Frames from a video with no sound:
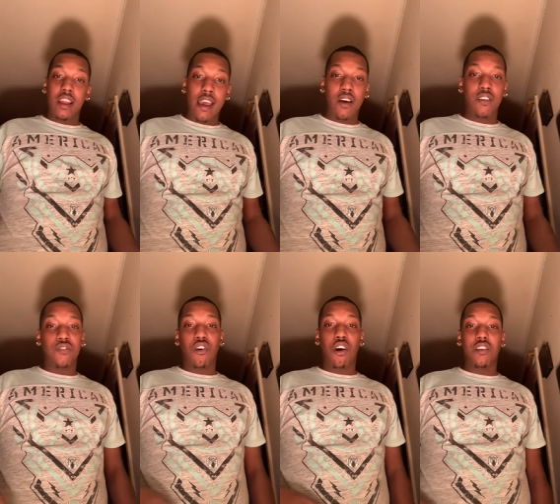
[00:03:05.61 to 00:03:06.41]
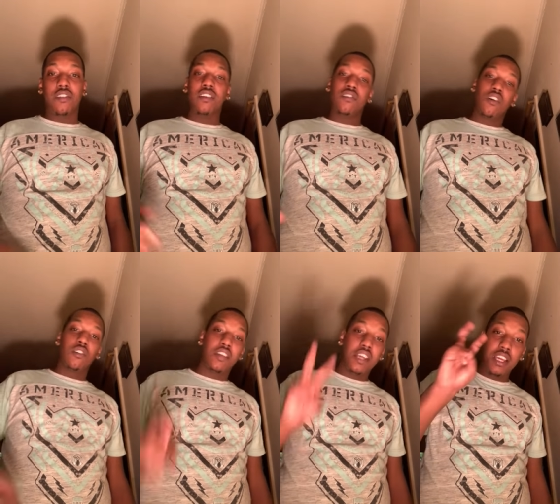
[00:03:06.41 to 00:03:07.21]
down as far as he's
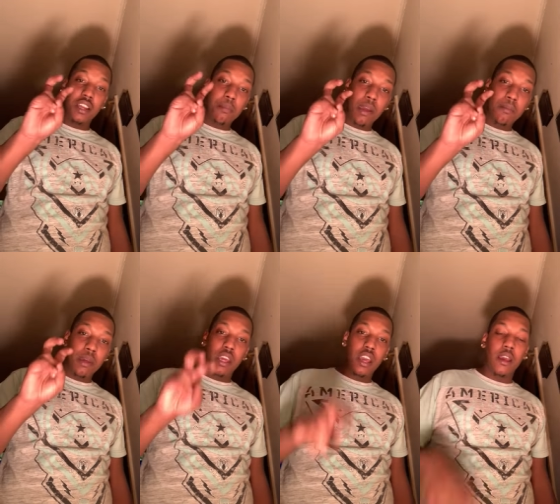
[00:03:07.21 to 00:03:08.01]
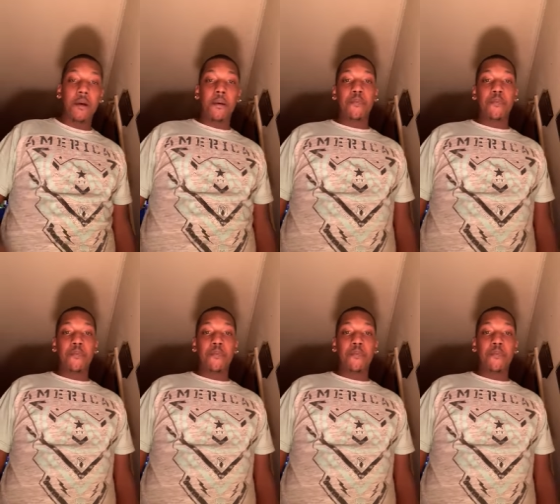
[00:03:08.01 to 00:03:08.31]
on Team NBA.